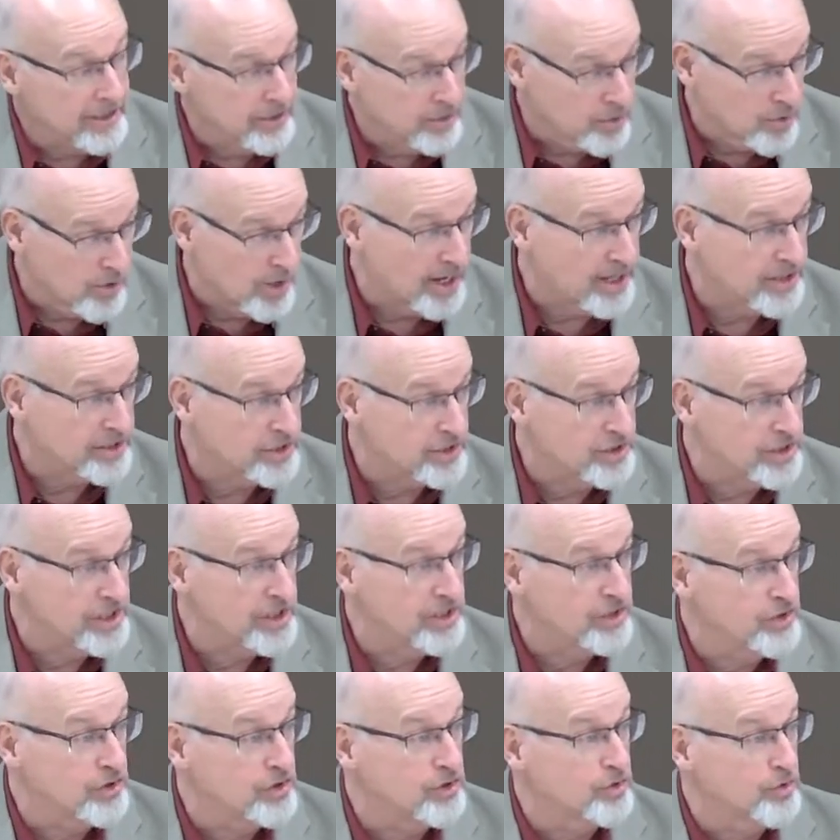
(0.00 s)
Christ
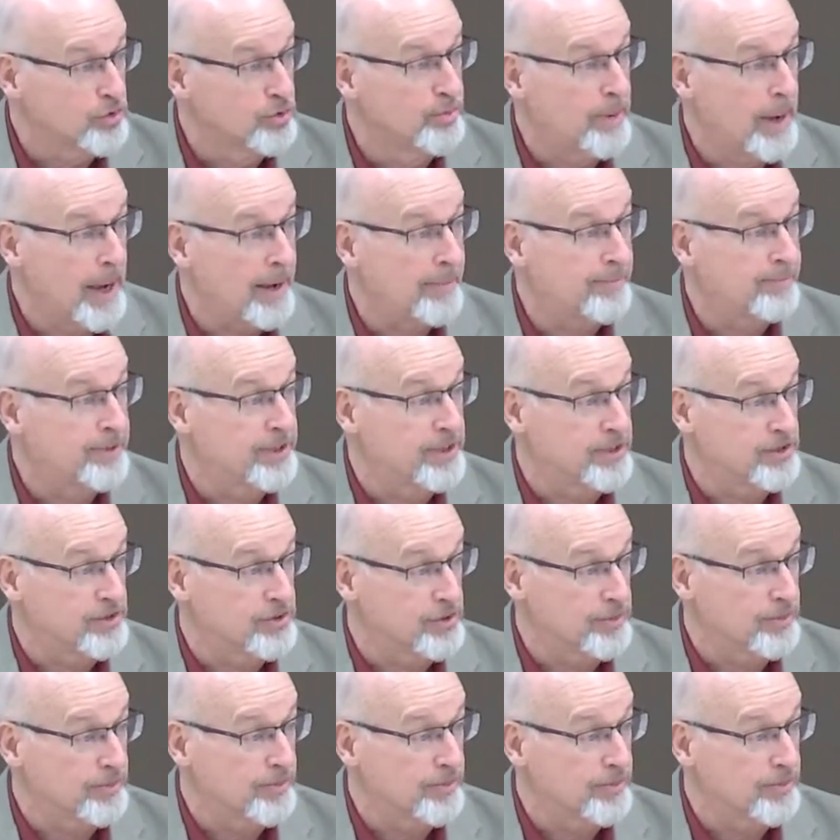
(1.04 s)
Jesus through baptism.